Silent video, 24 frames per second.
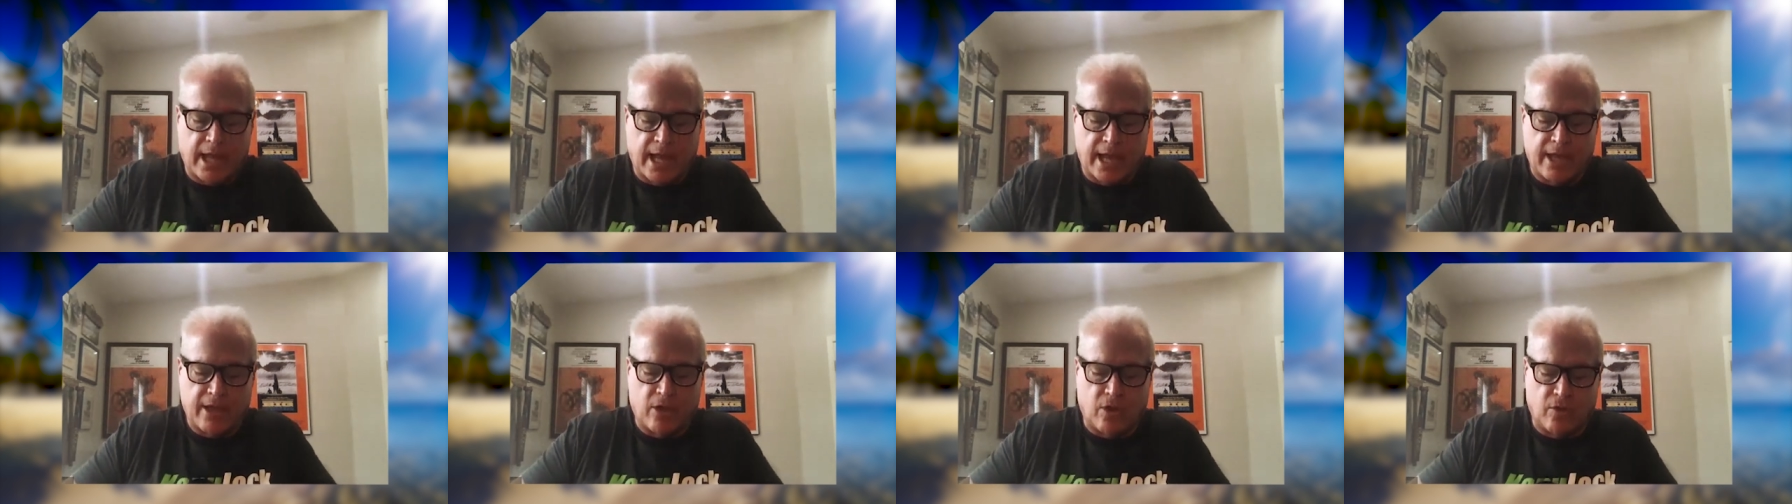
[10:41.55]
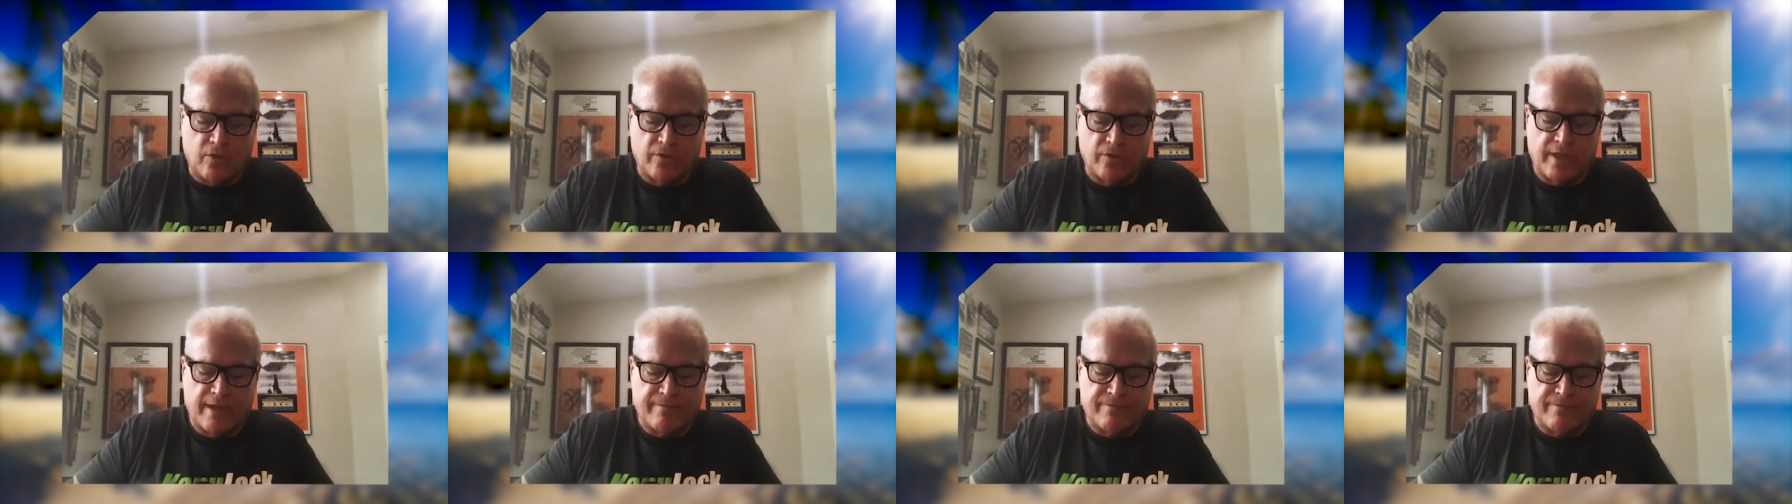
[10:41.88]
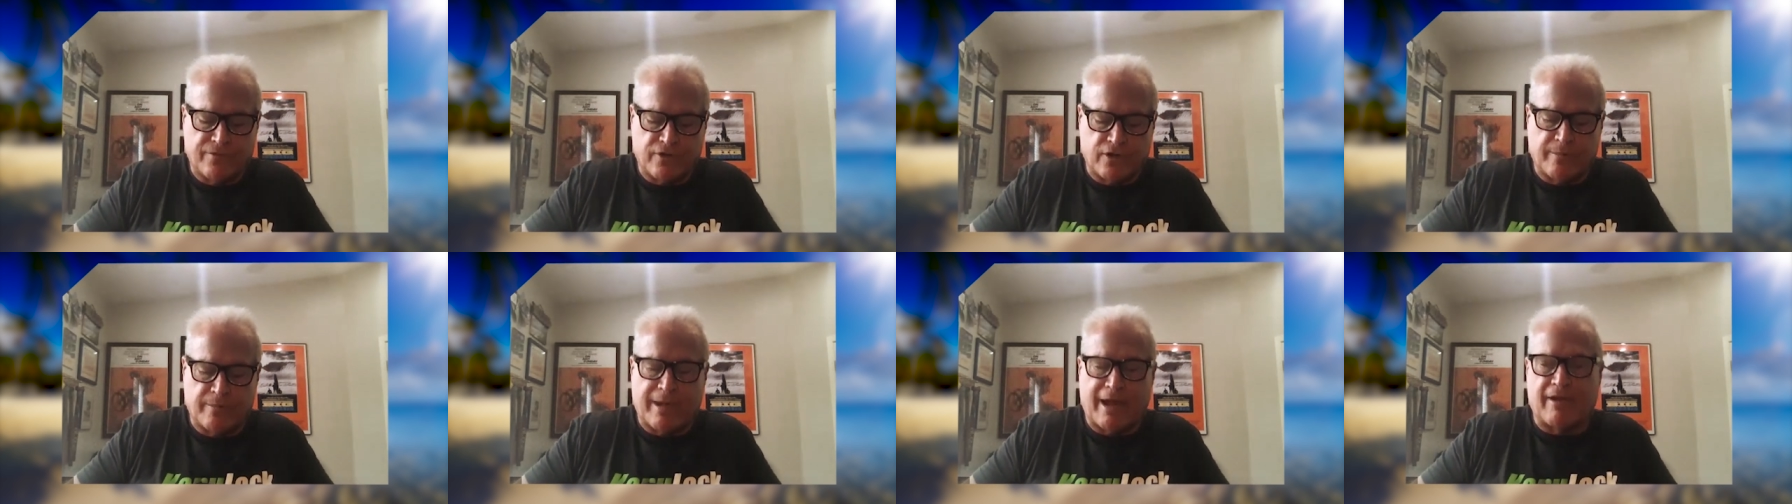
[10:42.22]
I hold them
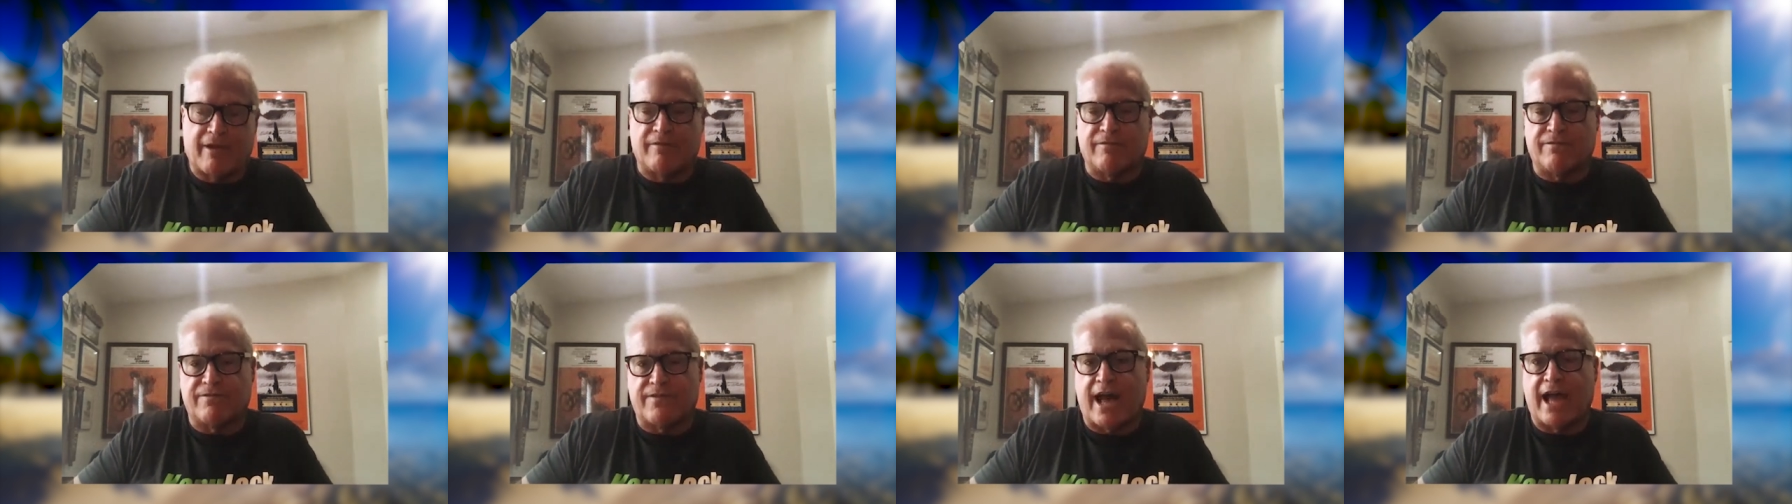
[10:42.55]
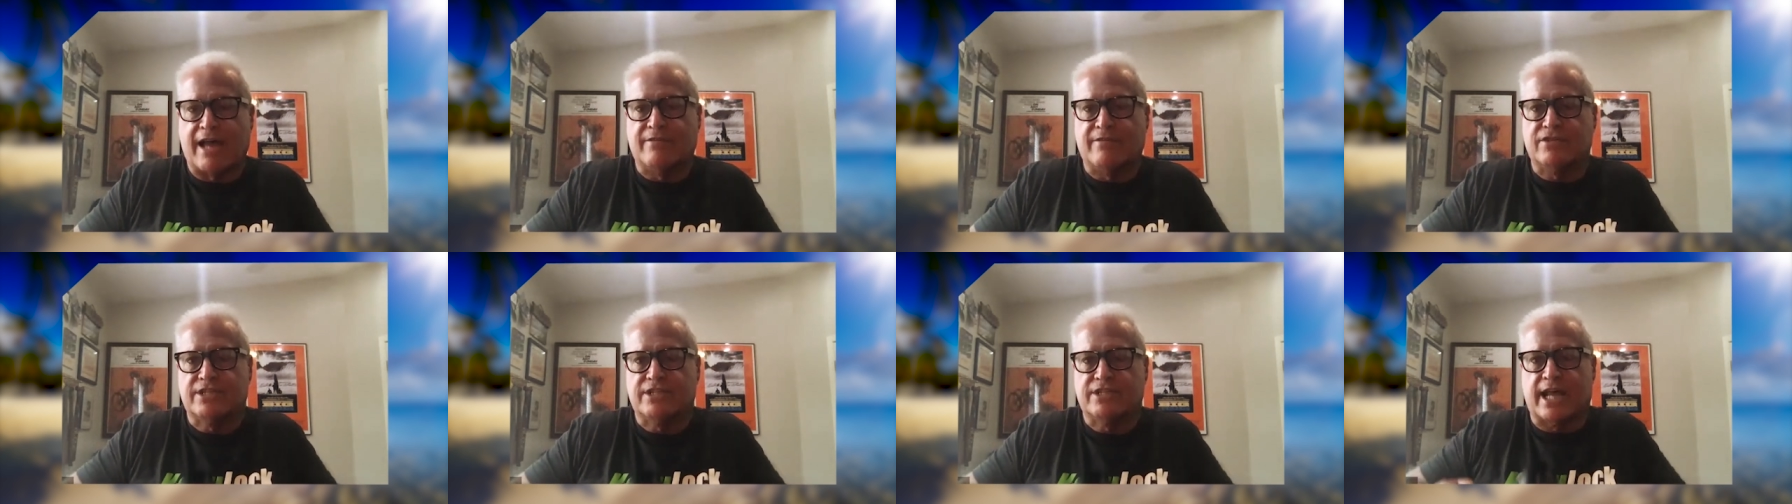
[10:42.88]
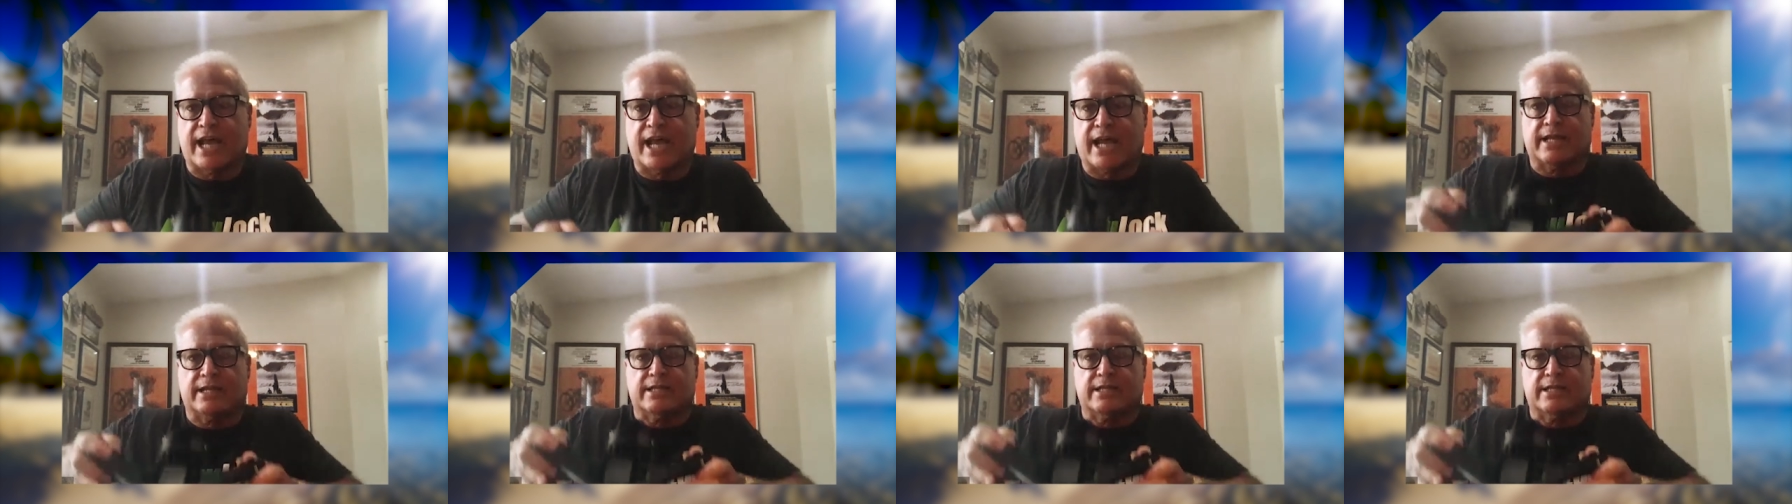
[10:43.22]
for about 5
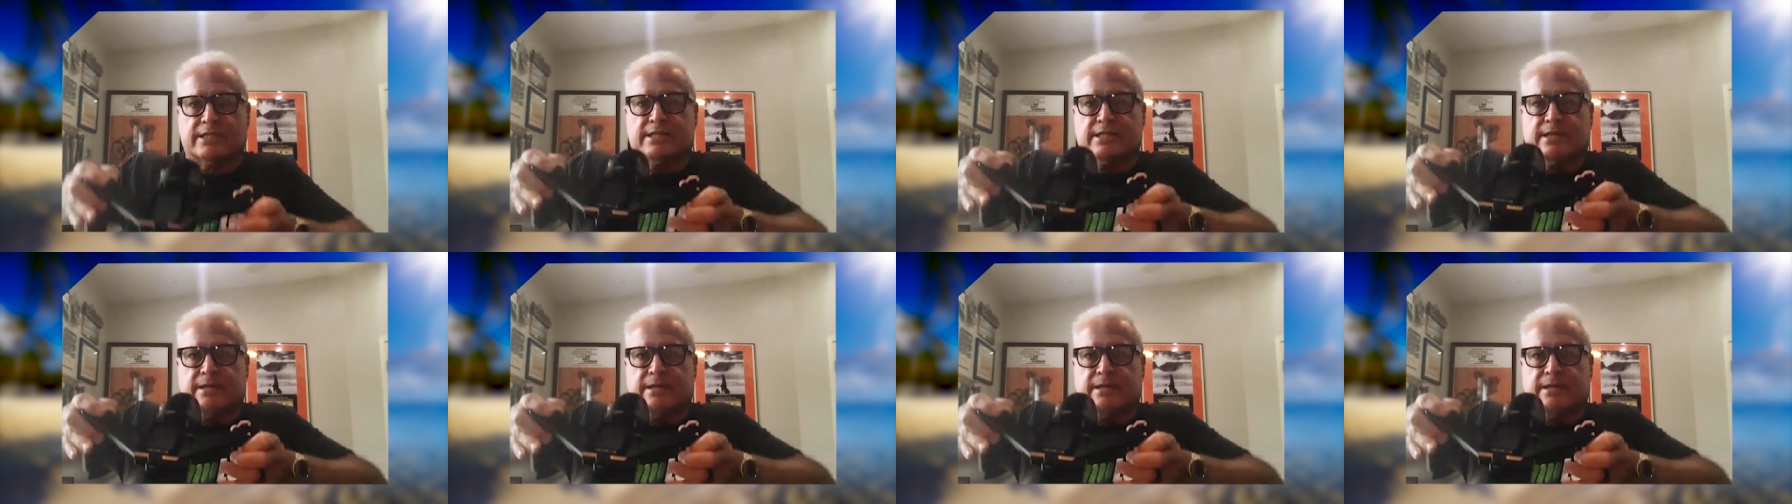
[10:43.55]
seconds.